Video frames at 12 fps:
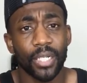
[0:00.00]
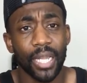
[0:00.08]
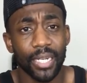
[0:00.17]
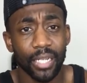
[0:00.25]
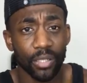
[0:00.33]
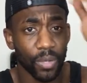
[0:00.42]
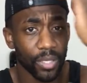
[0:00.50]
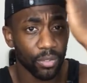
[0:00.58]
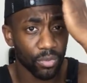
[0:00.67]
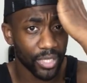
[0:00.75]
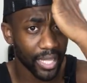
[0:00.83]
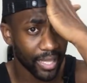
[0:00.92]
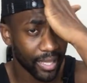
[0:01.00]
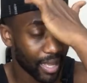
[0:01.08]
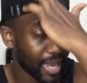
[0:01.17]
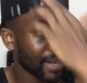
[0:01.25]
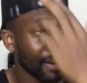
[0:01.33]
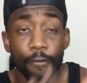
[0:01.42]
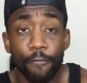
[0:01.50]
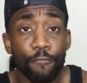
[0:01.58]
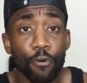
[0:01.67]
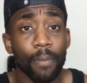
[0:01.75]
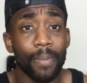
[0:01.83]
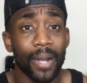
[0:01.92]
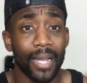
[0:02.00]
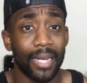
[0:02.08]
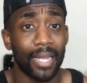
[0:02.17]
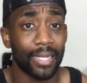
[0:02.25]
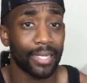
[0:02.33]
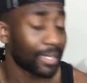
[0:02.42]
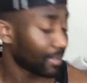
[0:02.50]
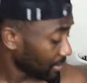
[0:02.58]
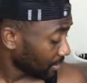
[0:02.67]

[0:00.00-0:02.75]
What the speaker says: Like, that's why you're there. I never thought about it like that.